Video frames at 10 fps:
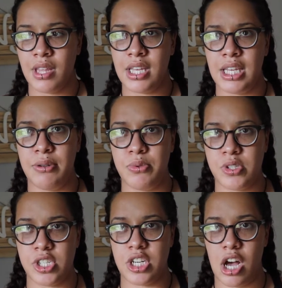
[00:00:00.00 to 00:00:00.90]
He
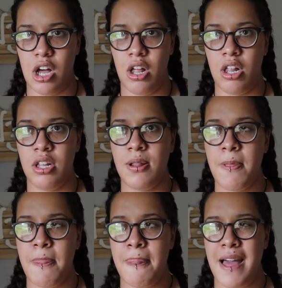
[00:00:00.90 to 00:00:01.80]
was a doll.
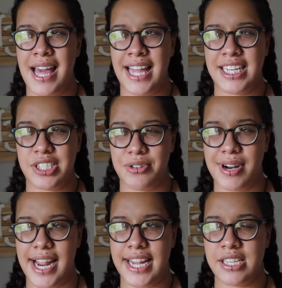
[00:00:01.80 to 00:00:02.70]
I liked
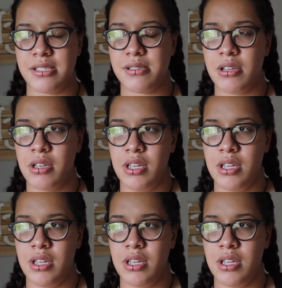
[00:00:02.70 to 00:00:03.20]
Grace.